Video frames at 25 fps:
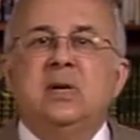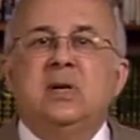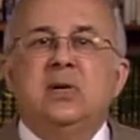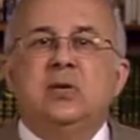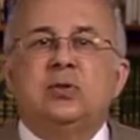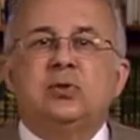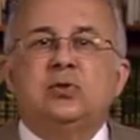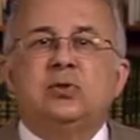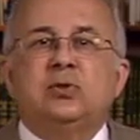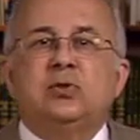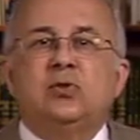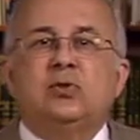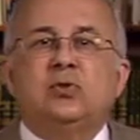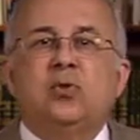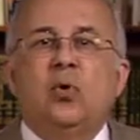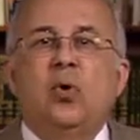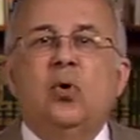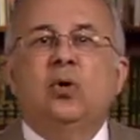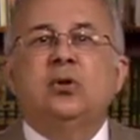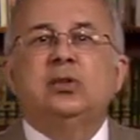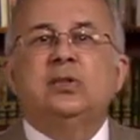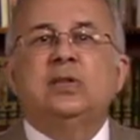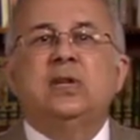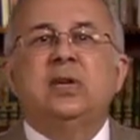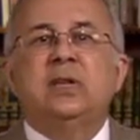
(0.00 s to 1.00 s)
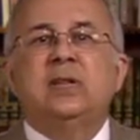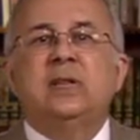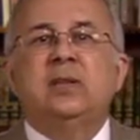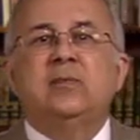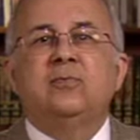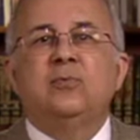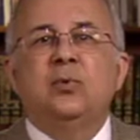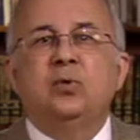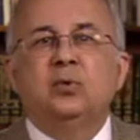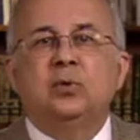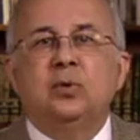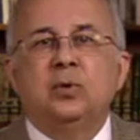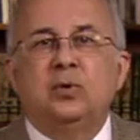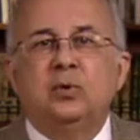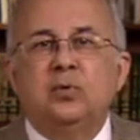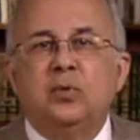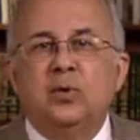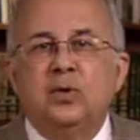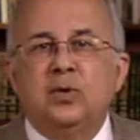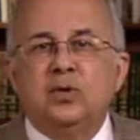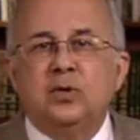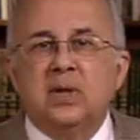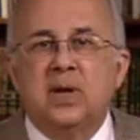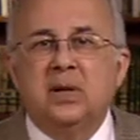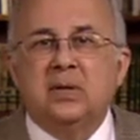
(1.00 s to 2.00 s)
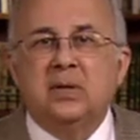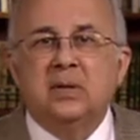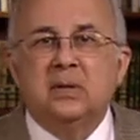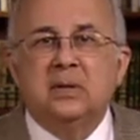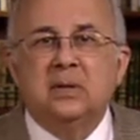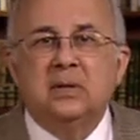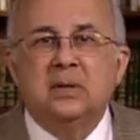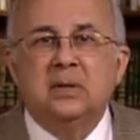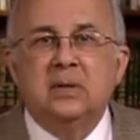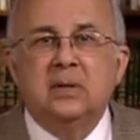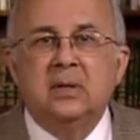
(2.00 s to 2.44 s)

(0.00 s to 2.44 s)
staunchly devoted to each other,